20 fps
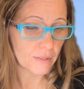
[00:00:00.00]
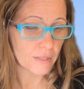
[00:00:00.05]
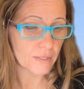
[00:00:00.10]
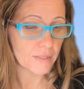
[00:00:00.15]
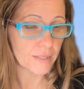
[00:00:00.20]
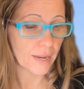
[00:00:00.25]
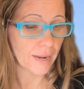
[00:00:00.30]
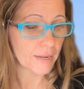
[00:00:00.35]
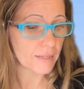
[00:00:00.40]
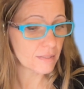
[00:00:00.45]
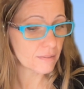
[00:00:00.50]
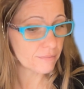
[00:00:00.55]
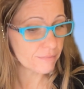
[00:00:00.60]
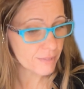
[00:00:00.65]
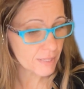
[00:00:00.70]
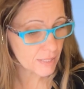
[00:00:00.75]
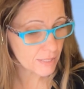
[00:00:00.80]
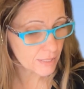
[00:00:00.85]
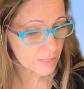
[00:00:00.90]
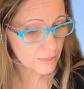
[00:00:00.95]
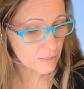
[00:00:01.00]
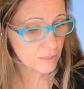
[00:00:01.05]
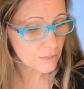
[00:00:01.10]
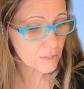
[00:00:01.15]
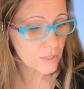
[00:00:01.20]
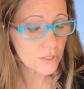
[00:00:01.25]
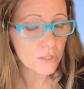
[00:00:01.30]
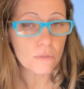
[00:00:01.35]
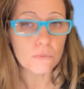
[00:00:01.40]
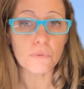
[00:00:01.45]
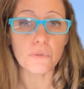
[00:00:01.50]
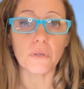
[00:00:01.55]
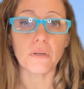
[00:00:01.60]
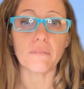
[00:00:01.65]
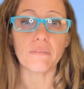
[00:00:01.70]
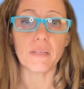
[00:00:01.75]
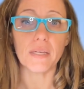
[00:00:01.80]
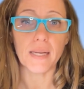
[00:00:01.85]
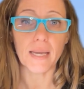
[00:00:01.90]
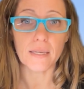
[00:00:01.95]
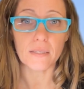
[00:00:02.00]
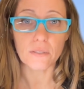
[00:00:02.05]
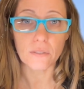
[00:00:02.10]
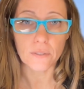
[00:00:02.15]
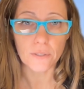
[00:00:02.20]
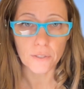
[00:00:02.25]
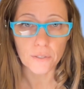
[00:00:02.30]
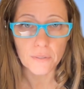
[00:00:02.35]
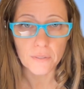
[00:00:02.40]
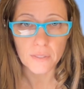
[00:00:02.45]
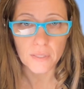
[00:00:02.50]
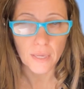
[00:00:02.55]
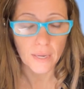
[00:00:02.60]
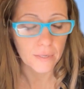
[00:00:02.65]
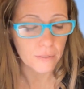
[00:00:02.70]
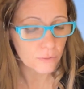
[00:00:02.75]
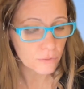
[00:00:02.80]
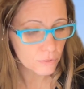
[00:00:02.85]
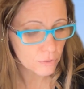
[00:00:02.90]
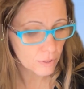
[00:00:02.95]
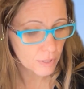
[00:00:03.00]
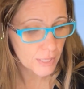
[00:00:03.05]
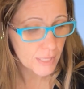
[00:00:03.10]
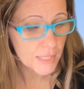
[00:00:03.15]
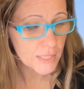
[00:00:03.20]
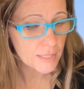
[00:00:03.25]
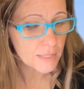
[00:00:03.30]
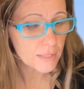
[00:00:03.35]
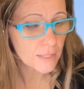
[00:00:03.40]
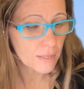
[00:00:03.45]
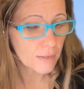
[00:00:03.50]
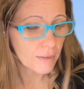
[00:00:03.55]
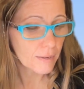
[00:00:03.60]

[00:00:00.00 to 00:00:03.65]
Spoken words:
The second to Venus is the ruler of the next earth sign, Taurus,